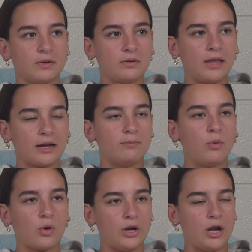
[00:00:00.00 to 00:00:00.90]
like
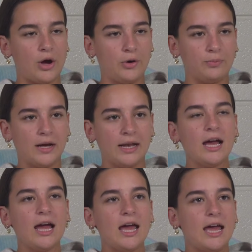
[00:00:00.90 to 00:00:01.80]
more known, but
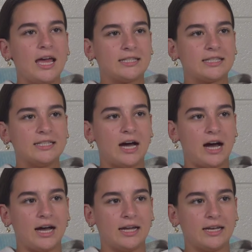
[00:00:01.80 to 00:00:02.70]
it's
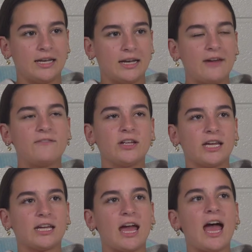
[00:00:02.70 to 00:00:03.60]
not. I feel
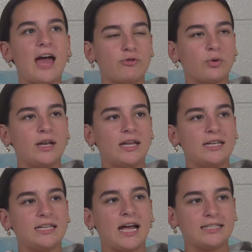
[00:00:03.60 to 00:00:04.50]
like everyone
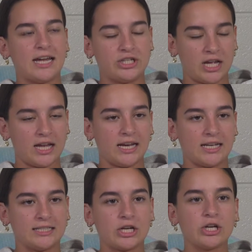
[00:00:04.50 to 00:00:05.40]
isn't as educated
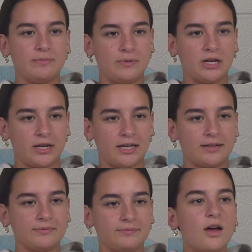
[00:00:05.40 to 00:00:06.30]
as they could be on
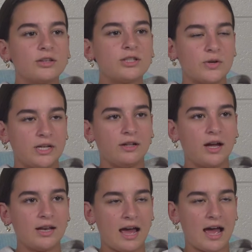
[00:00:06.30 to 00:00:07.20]
it. So
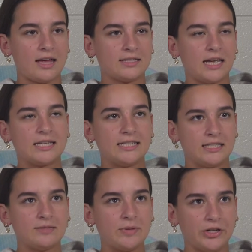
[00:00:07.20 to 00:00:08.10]
Elon has like
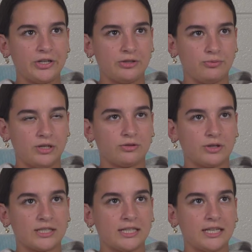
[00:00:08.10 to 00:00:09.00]
disabilities
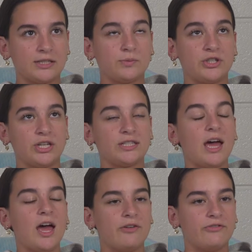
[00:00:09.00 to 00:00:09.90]
resources, which is
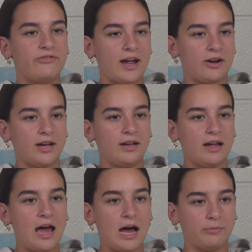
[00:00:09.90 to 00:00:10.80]
very
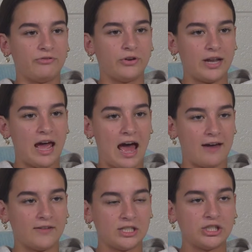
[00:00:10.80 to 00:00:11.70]
helpful to
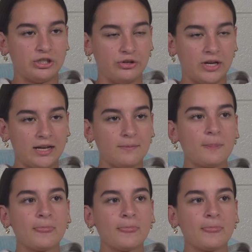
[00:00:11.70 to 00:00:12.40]
have as a student,